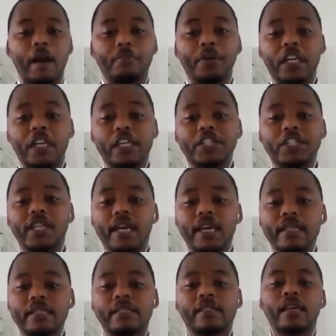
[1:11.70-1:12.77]

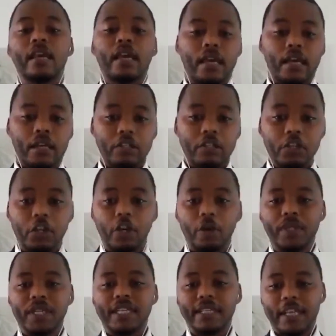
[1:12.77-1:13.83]
Appalachian's
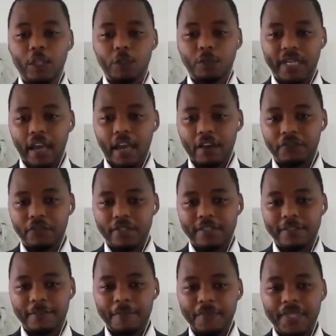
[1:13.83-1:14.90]
global engagement
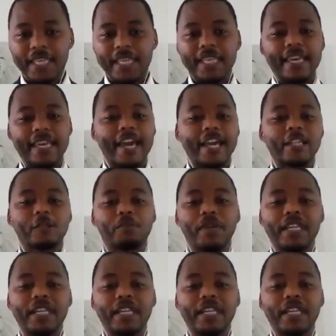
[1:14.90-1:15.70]
efforts. He has